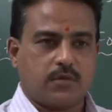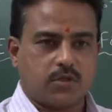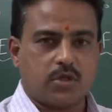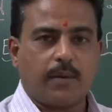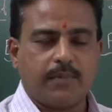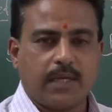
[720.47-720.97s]

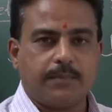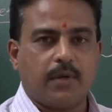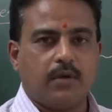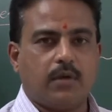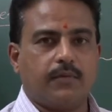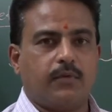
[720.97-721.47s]
stop that
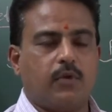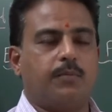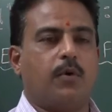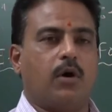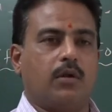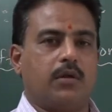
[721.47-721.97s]
particular
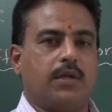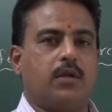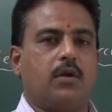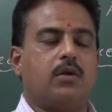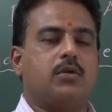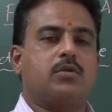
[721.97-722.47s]
football. In
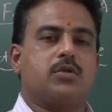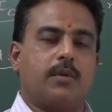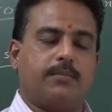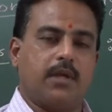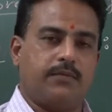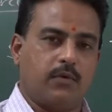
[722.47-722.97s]
order to
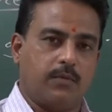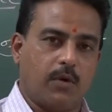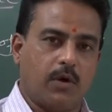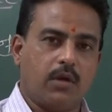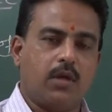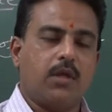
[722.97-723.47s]
stop that
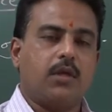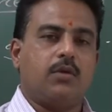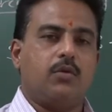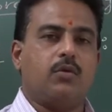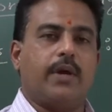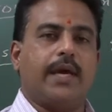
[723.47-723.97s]
football,
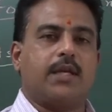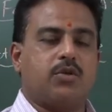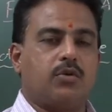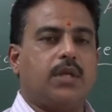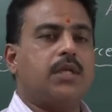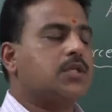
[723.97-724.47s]
you
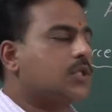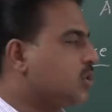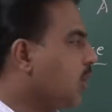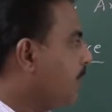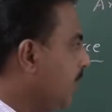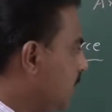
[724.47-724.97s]
actually
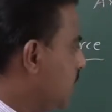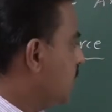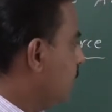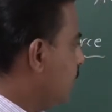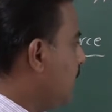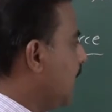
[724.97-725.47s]
stop
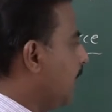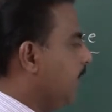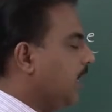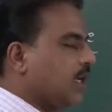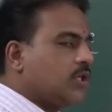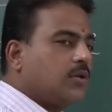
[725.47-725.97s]
it by
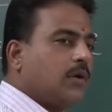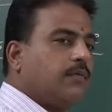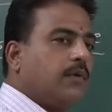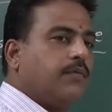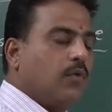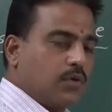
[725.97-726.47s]
application of
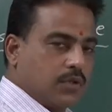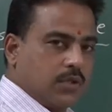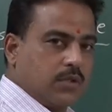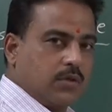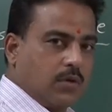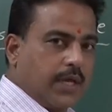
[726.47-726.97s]
the
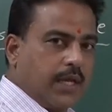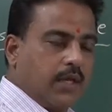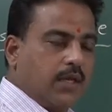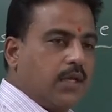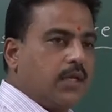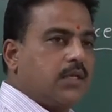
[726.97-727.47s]
force.
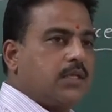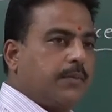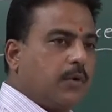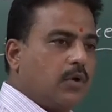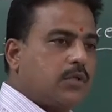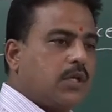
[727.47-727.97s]
Okay,
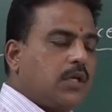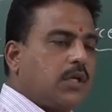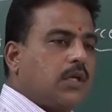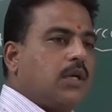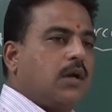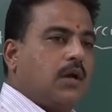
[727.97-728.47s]
suppose
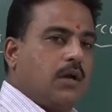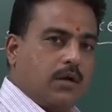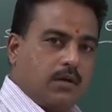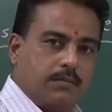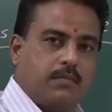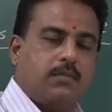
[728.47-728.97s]

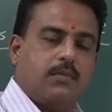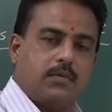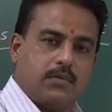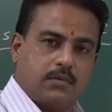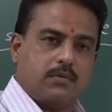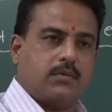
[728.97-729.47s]

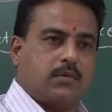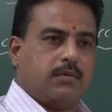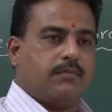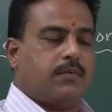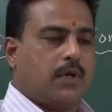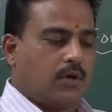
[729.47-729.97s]
a